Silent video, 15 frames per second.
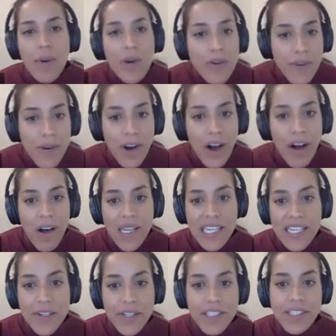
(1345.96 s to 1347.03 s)
But overall,
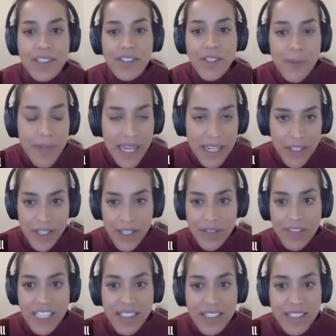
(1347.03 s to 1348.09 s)
here's this new picture
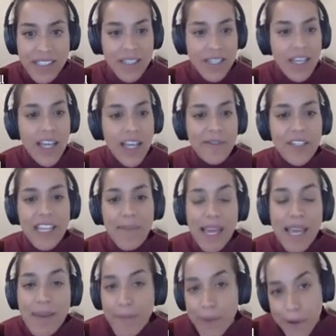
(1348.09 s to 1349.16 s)
of disks where they
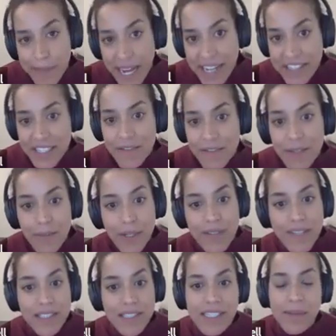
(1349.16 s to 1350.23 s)
may be more massive than
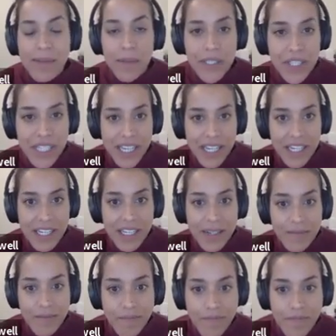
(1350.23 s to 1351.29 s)
previously appreciated.
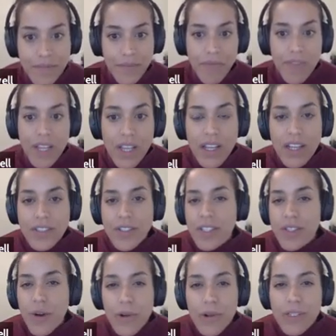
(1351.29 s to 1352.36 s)
So the
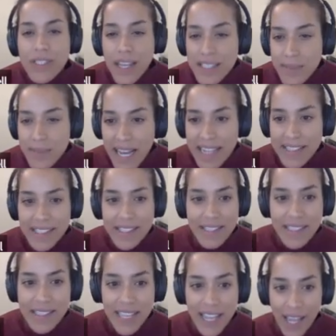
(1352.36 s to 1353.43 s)
total dust mass is
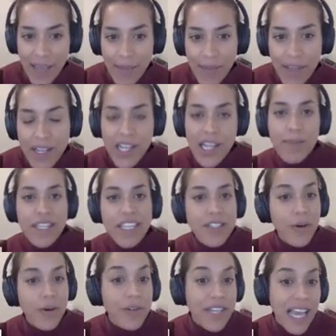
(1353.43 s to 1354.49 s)
the same, but the
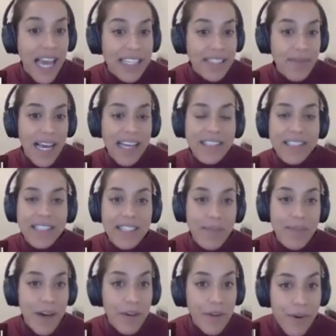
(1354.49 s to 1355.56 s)
total gas mass is
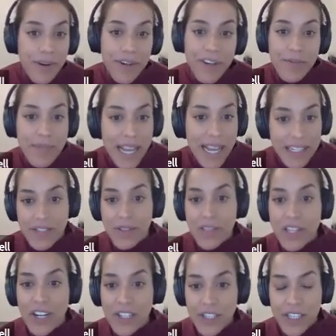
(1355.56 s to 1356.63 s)
about an order of magnitude
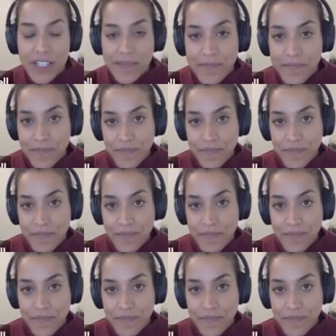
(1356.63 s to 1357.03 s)
larger.